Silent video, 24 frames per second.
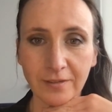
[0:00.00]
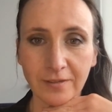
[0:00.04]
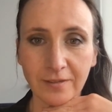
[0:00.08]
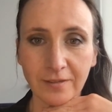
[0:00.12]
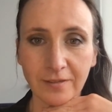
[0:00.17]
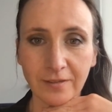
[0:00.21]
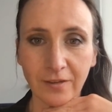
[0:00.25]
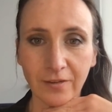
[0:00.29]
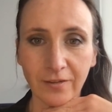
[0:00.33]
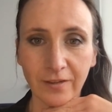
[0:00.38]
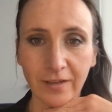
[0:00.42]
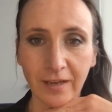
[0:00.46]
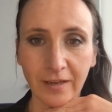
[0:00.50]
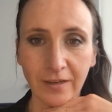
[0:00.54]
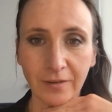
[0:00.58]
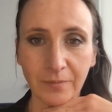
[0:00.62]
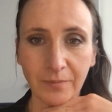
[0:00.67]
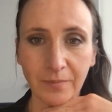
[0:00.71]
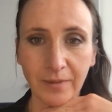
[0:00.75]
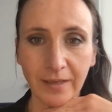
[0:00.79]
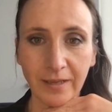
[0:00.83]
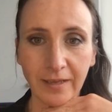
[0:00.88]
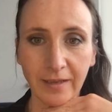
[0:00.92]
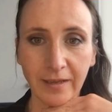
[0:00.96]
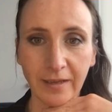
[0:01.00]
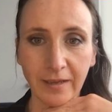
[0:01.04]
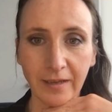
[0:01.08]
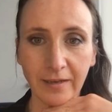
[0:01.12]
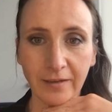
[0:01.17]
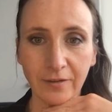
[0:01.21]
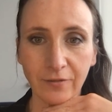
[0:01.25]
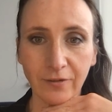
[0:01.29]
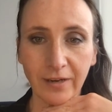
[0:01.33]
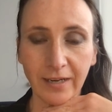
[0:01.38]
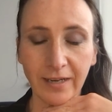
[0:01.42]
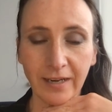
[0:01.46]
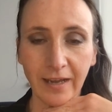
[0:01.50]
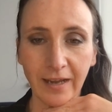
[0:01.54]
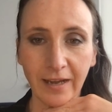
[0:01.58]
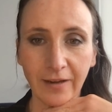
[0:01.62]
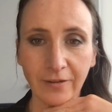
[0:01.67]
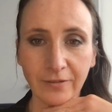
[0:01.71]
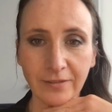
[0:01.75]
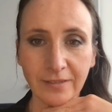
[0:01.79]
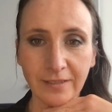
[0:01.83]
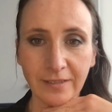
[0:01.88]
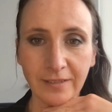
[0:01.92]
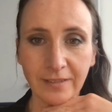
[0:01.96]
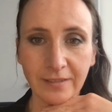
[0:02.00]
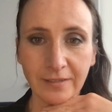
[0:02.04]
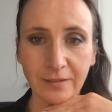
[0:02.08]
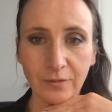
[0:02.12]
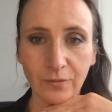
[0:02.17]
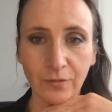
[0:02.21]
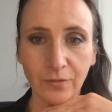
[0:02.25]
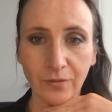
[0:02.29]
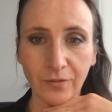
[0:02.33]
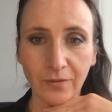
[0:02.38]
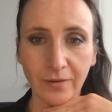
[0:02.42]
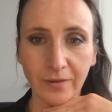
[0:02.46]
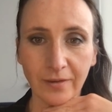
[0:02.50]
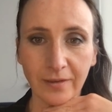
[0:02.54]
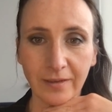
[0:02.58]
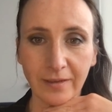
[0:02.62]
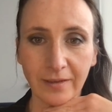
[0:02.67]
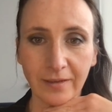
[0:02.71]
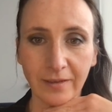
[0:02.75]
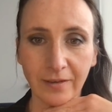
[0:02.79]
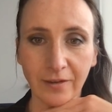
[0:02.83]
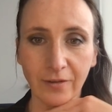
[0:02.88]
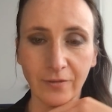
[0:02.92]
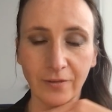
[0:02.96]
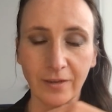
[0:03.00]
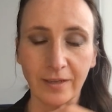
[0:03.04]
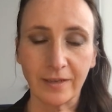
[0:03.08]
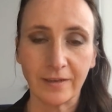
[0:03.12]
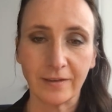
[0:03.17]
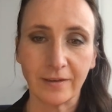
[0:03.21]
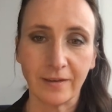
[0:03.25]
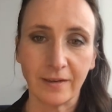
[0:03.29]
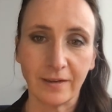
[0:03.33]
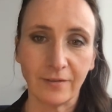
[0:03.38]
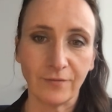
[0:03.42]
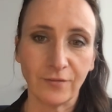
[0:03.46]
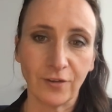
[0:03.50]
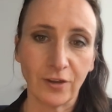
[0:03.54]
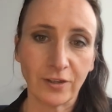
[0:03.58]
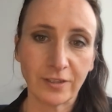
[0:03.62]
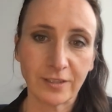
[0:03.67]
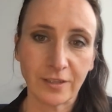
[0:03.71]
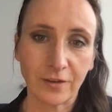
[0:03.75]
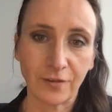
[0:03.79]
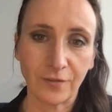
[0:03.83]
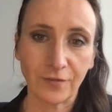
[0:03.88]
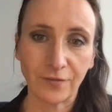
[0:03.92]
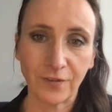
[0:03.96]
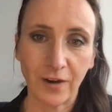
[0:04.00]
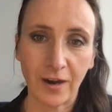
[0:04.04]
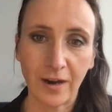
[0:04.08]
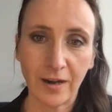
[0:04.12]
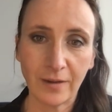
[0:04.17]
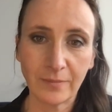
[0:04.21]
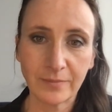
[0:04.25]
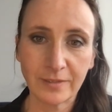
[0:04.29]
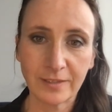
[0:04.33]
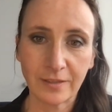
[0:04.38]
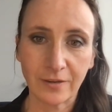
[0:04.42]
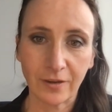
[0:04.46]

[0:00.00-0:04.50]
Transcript: so that can be in greenhouses or in vertical farms,